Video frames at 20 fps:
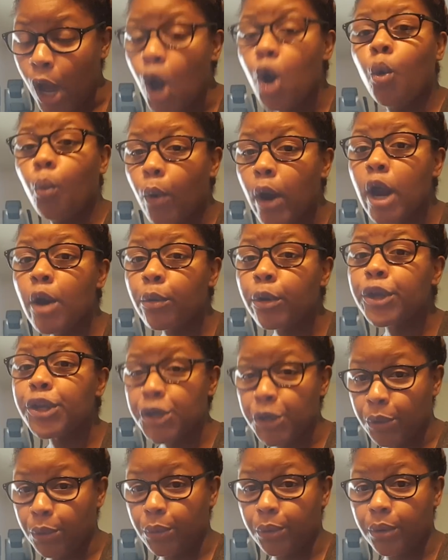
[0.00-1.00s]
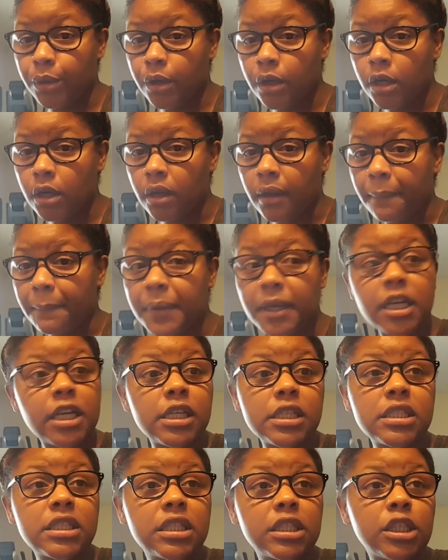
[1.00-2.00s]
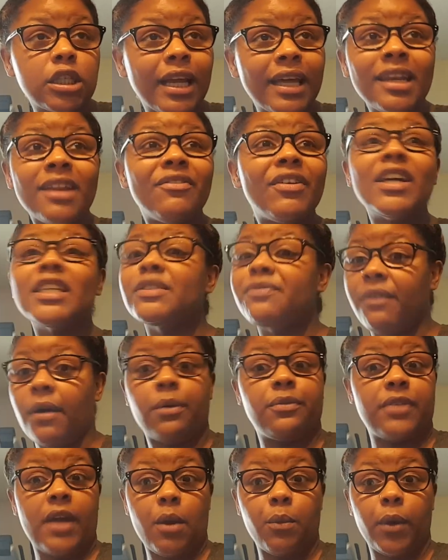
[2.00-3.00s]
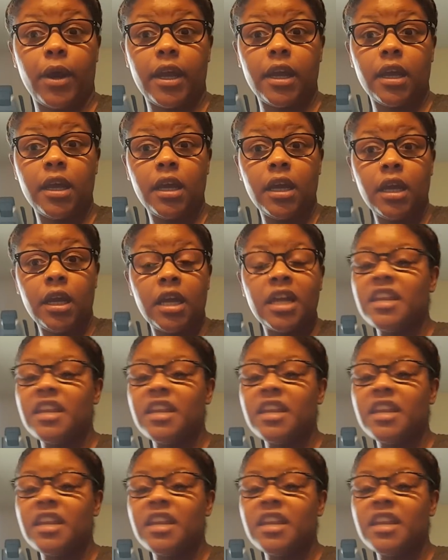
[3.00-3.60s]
Where were you? Because none of us felt that way.